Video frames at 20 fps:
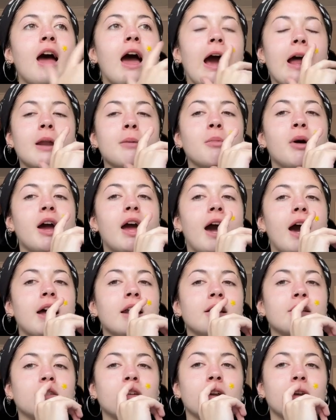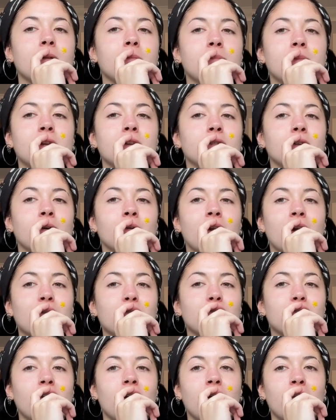And in my head, it's gonna be sold out
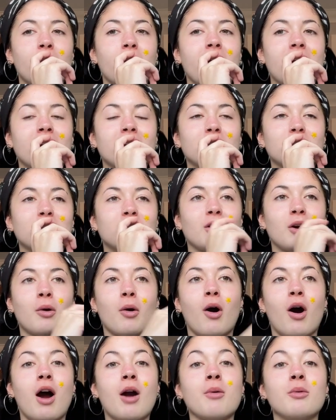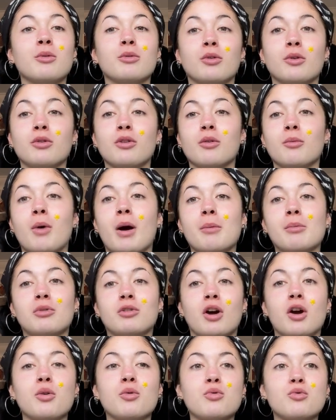straight away. So I was on the
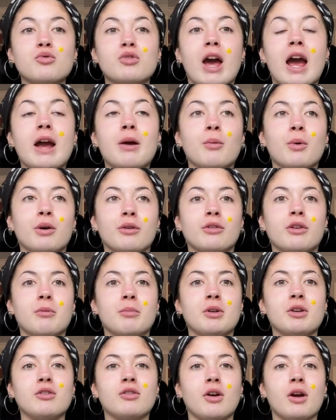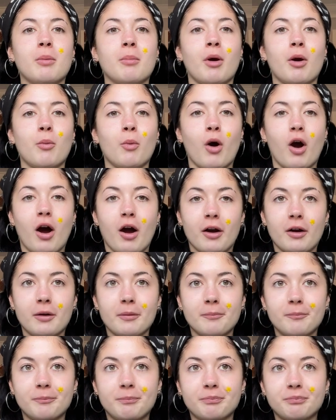website all day whilst I've been doing my work.